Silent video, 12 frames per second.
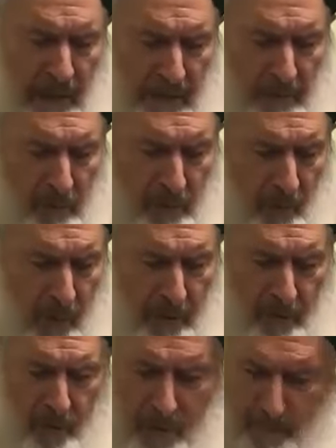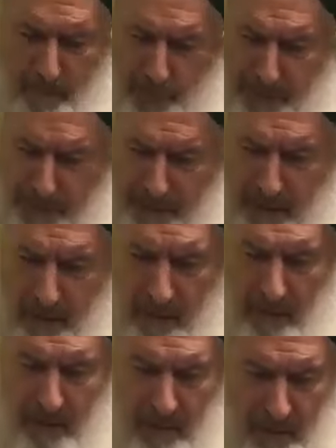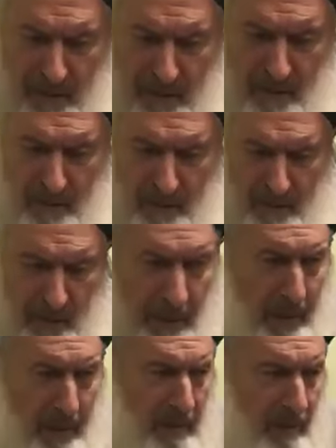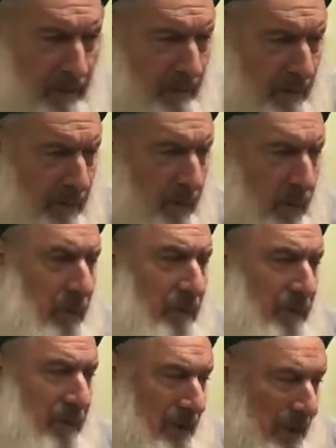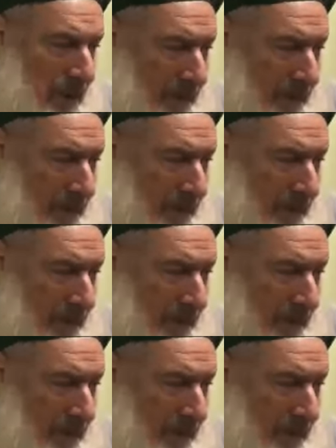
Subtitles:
to the one who completed our doings with goodness.